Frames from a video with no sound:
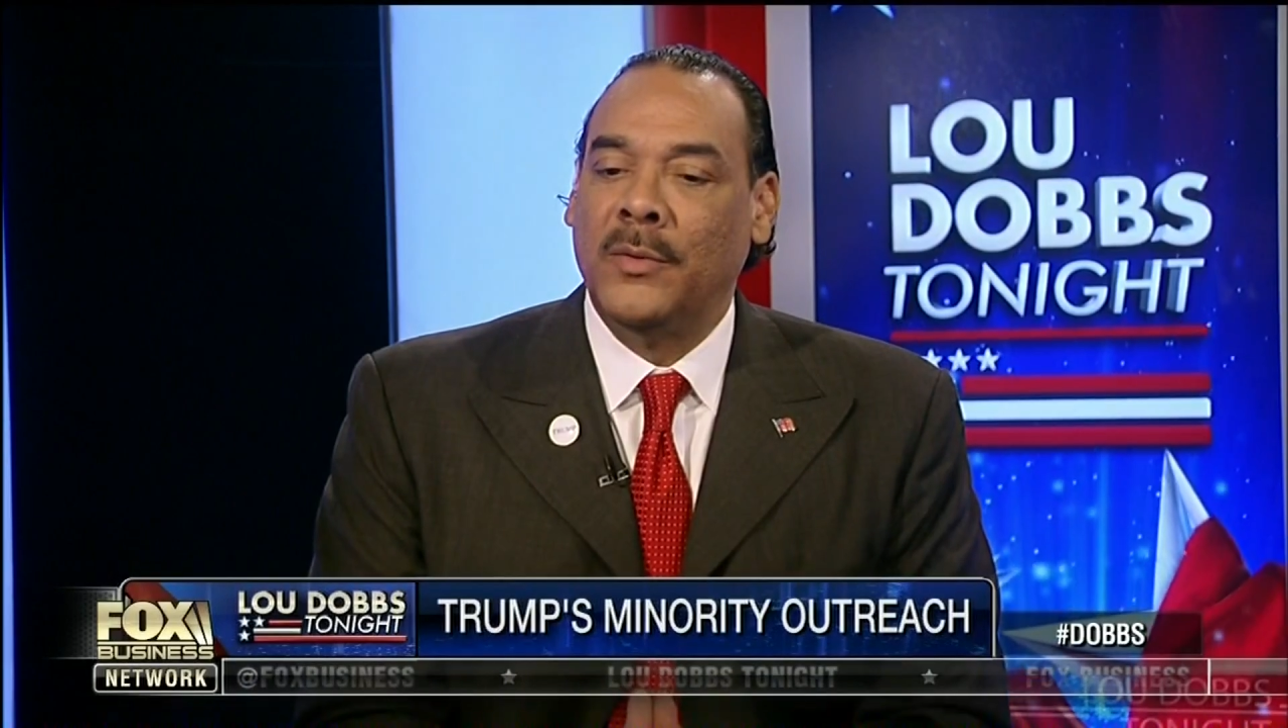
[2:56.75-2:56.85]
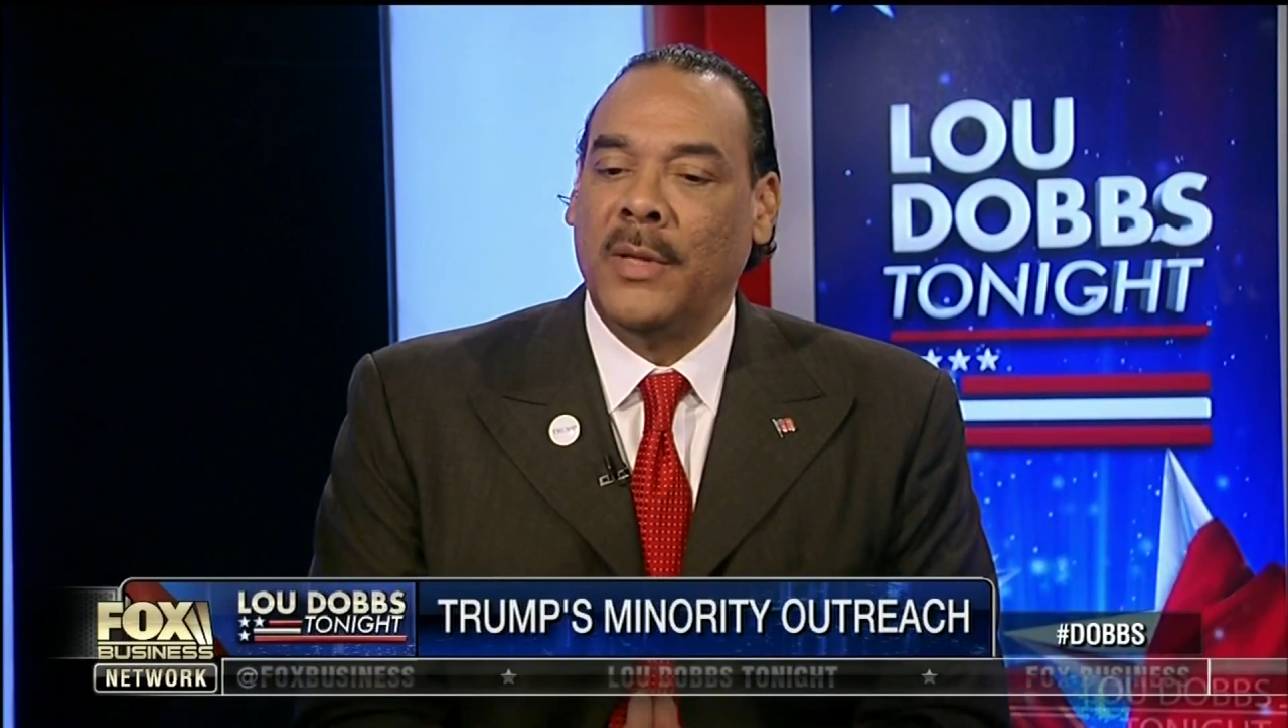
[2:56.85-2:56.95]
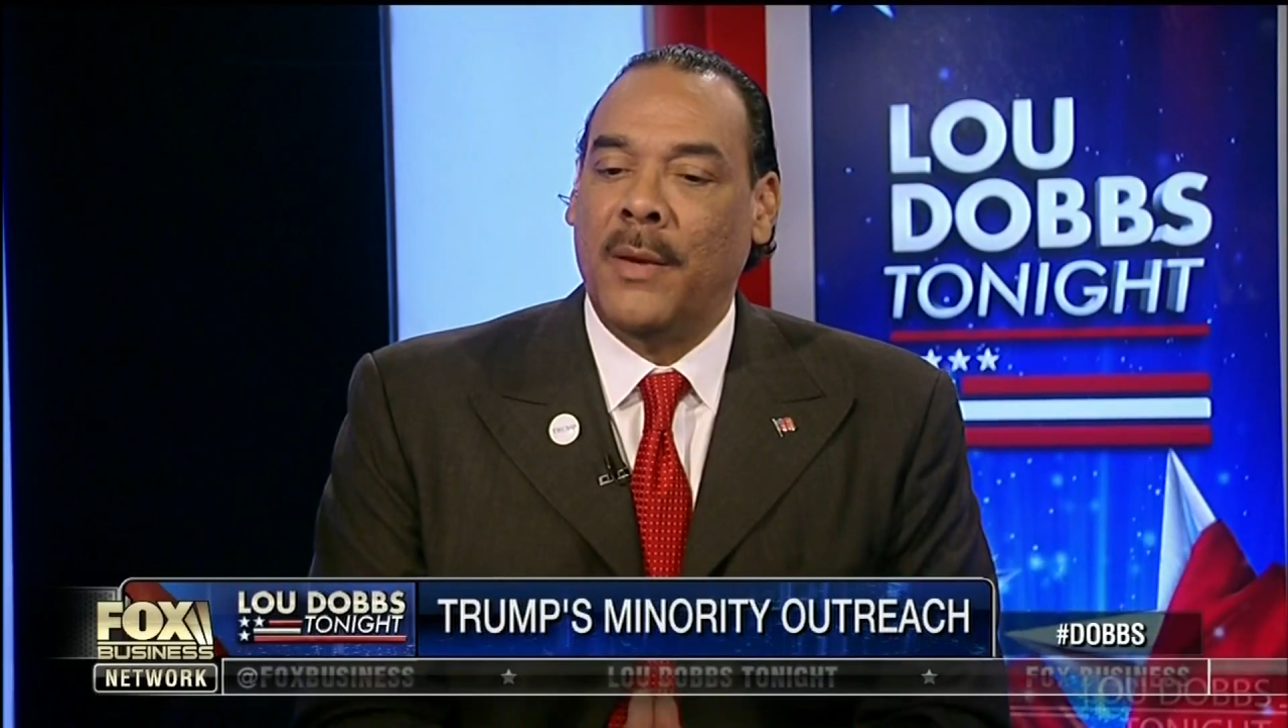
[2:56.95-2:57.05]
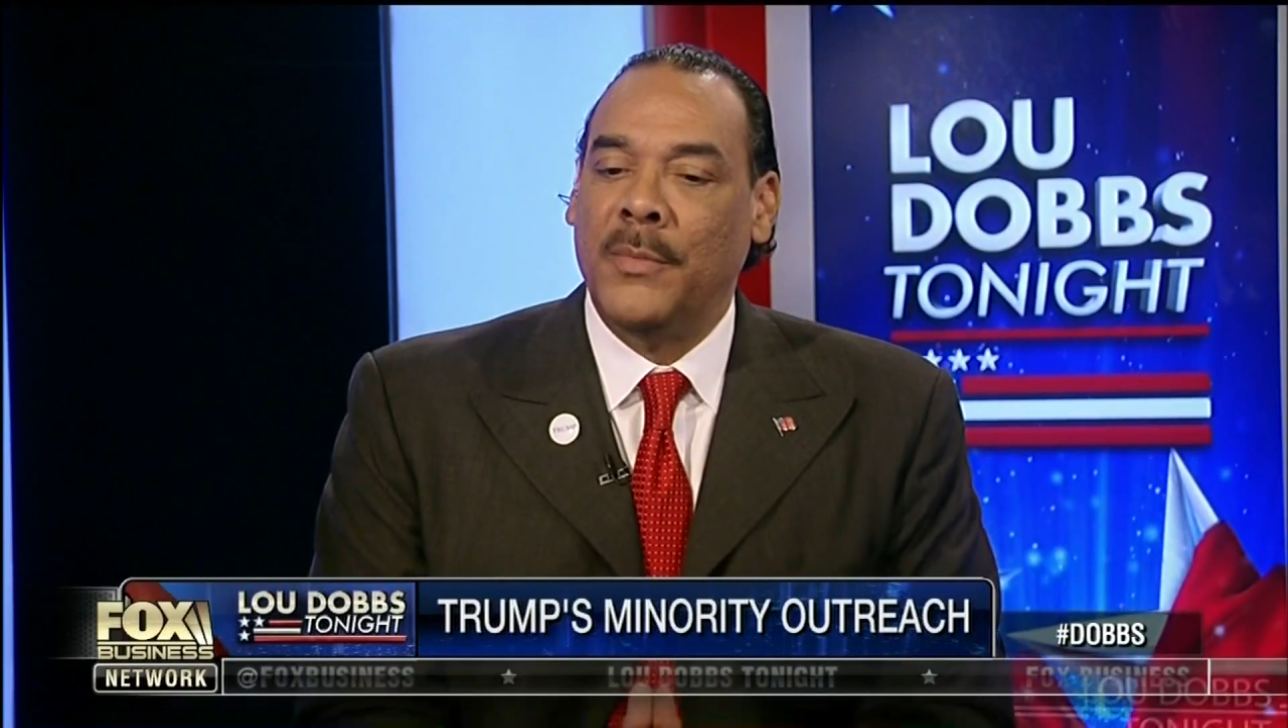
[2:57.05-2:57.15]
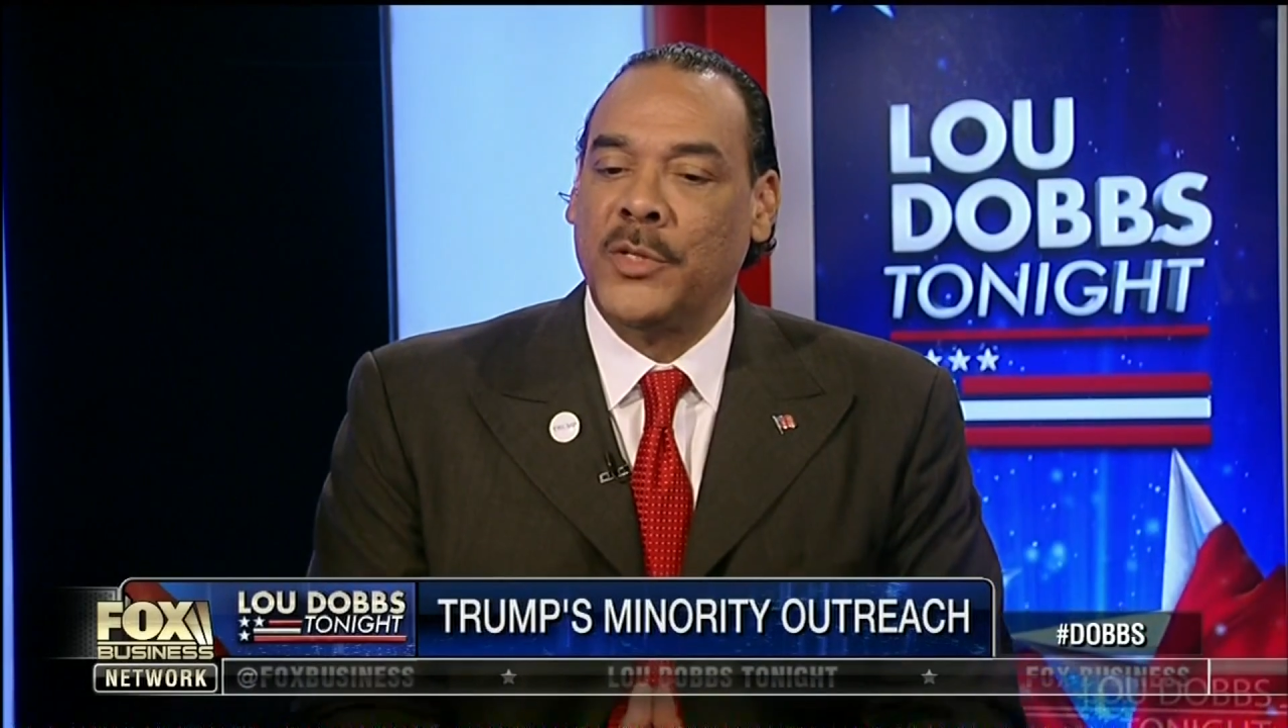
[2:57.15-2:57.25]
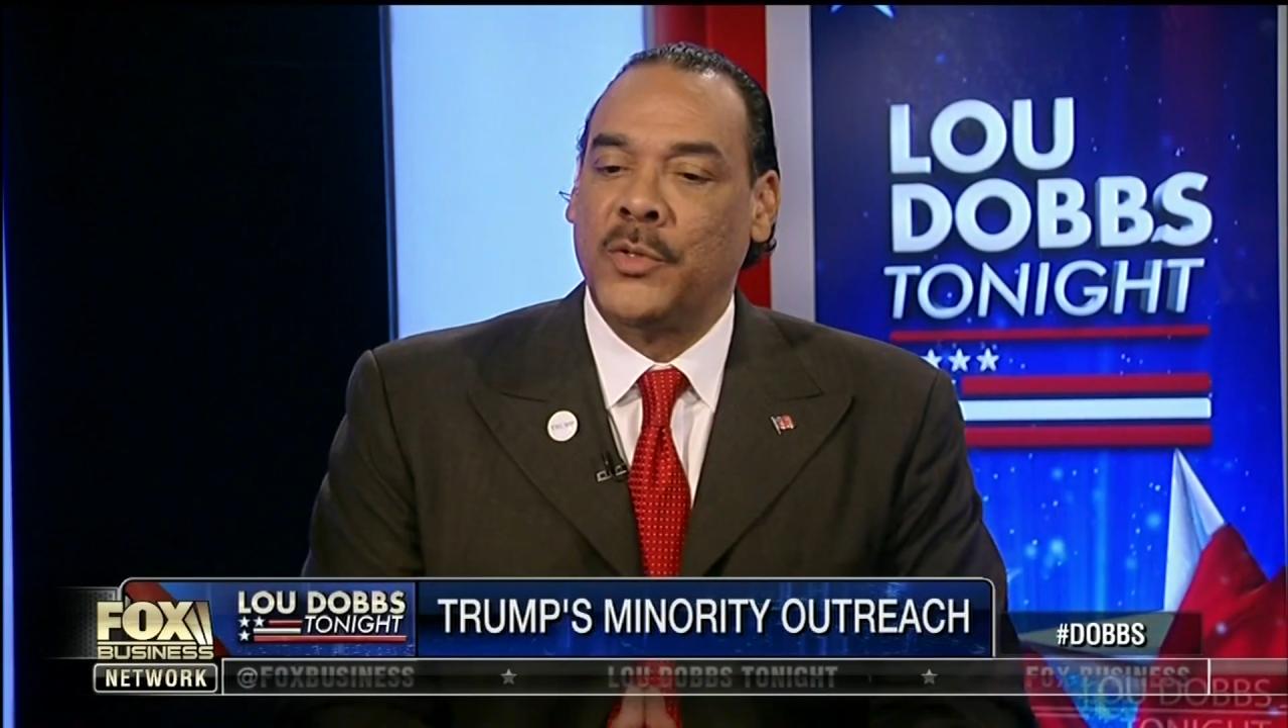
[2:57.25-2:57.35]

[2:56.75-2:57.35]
that Mr.